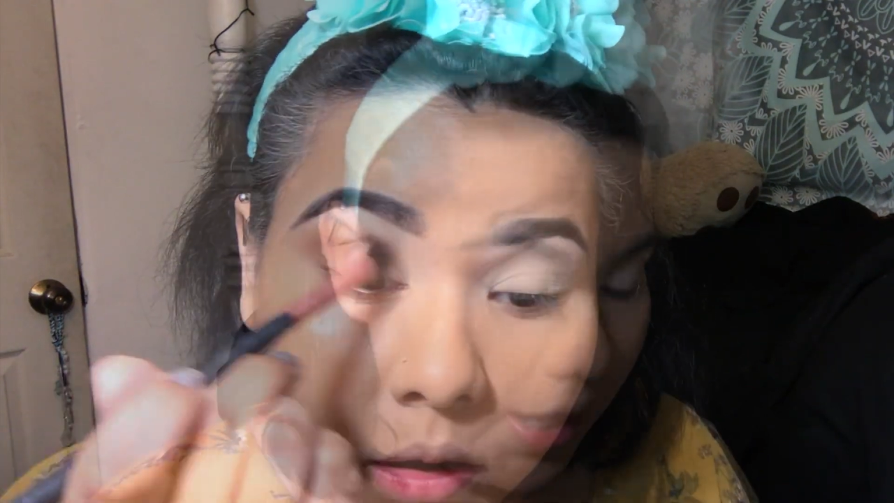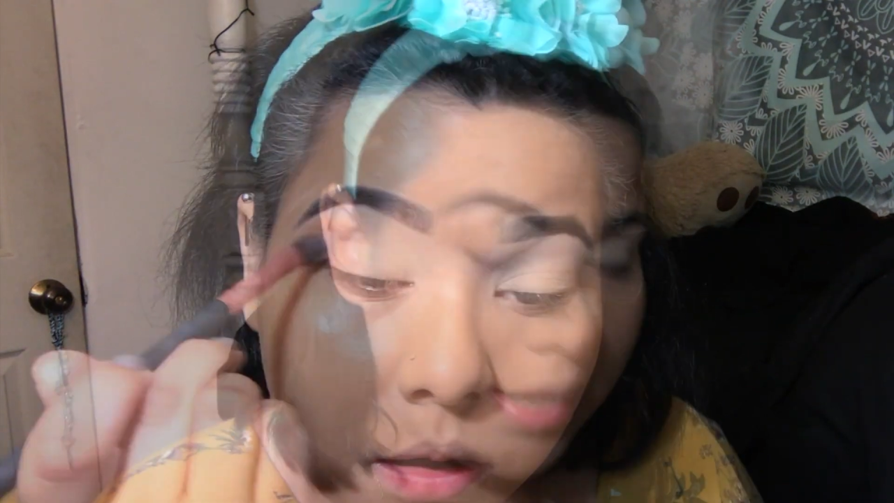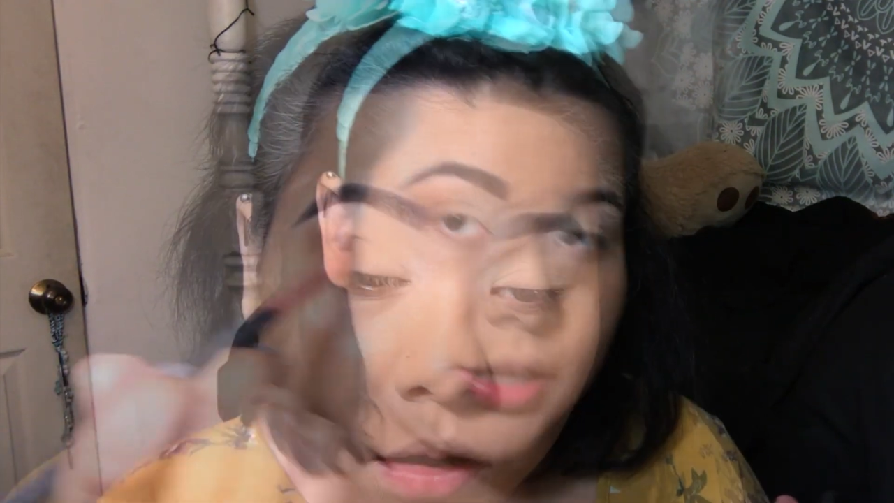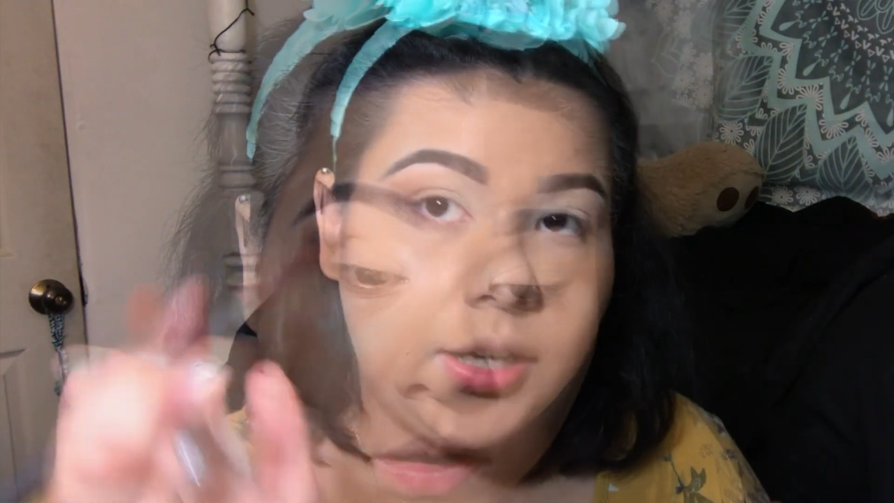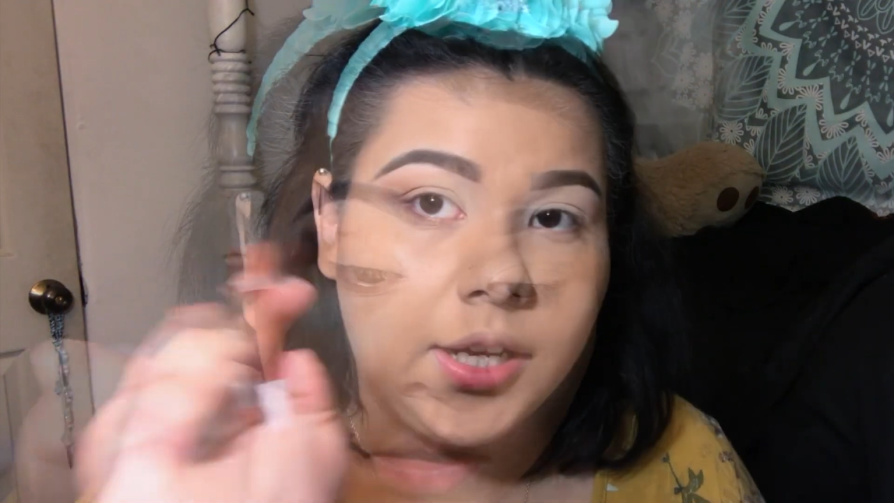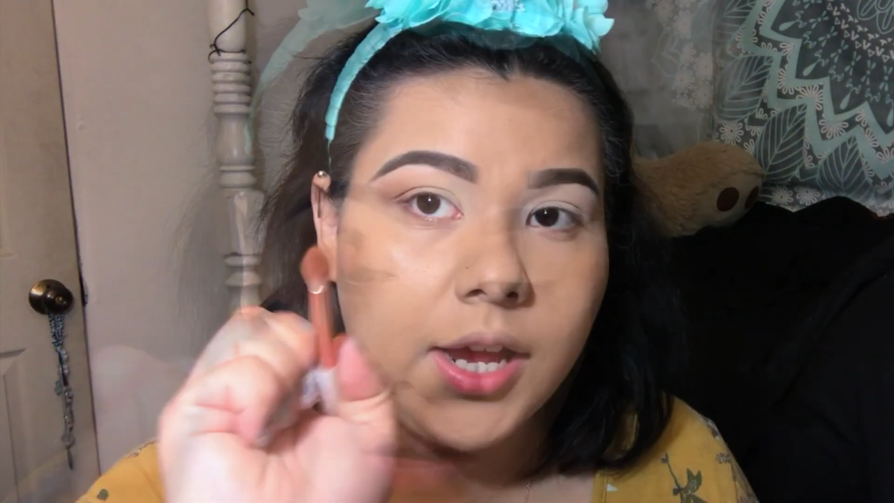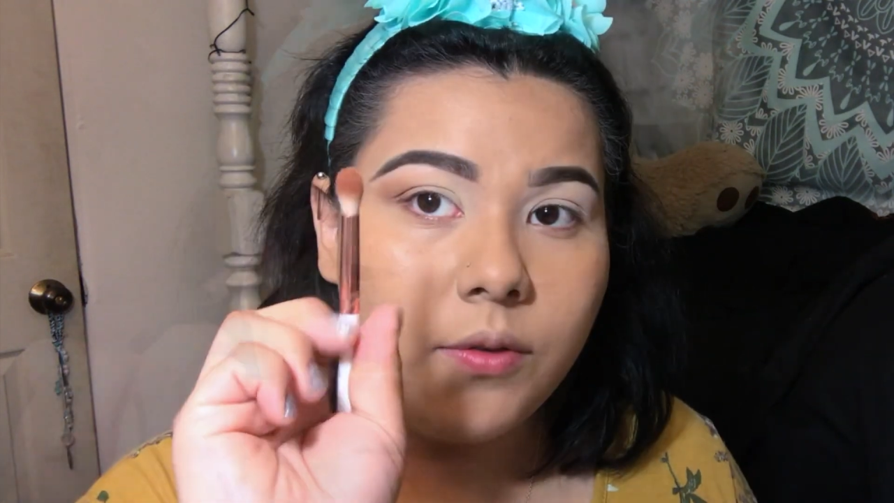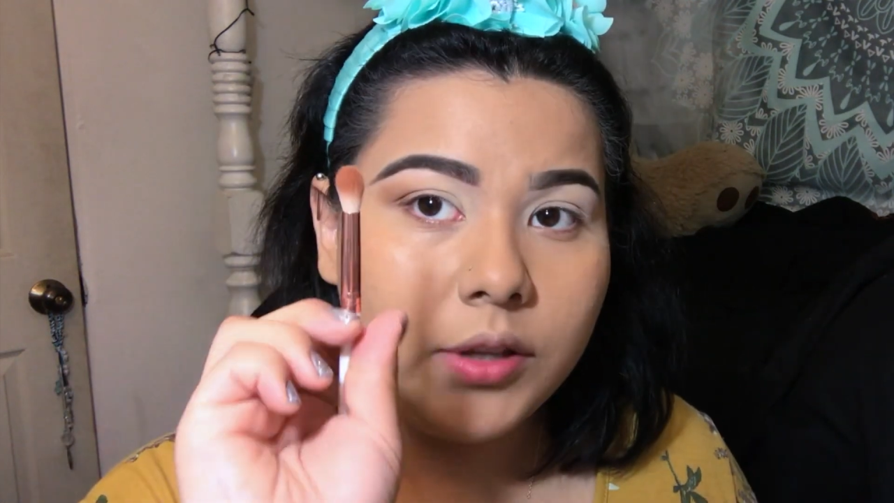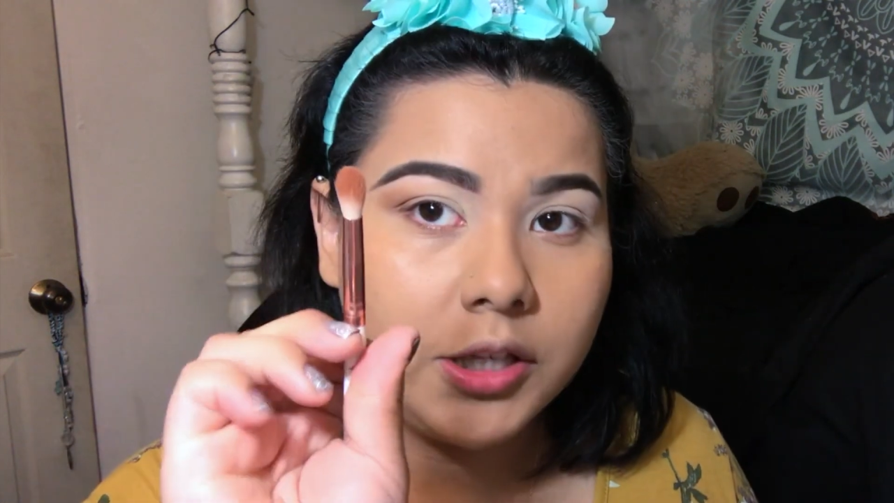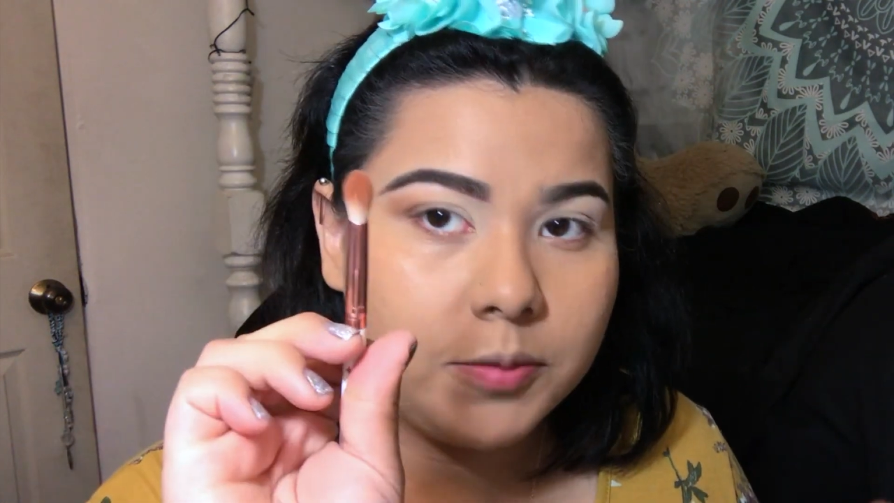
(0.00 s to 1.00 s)
And then again
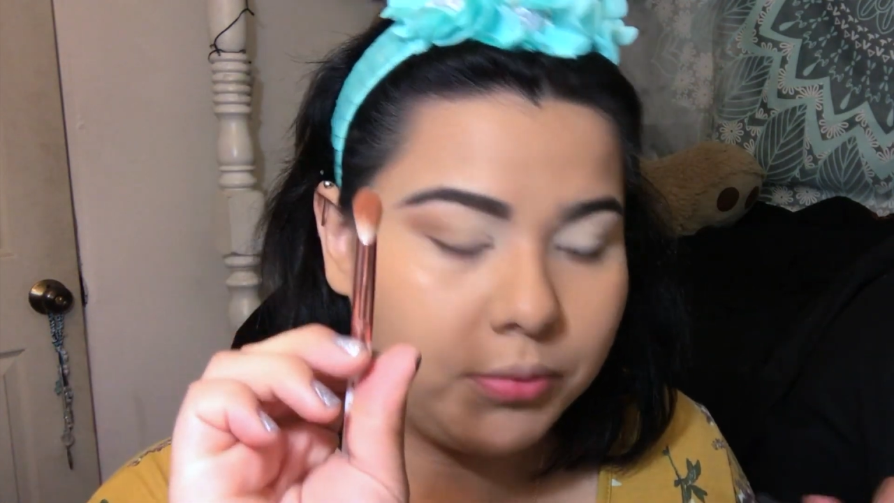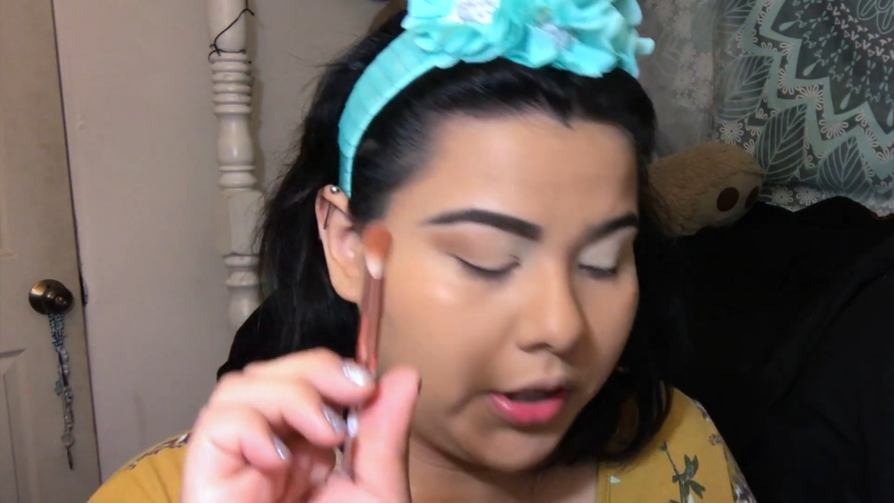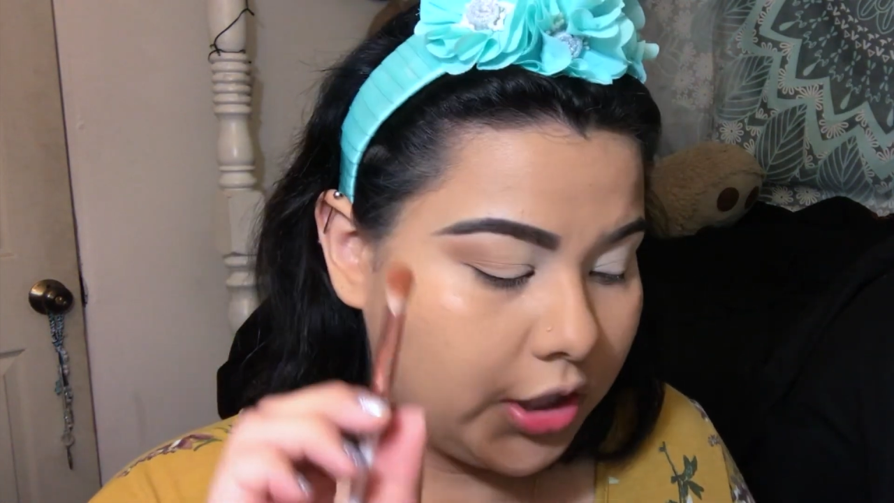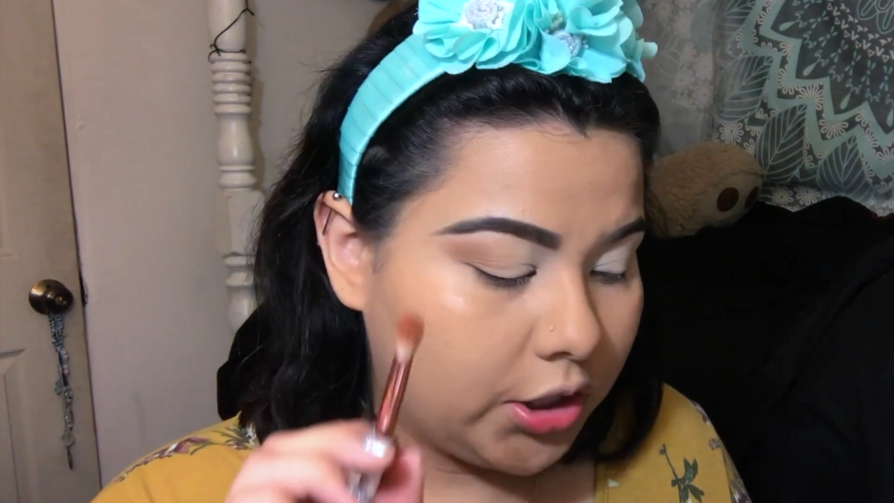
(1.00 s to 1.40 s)
with this brush,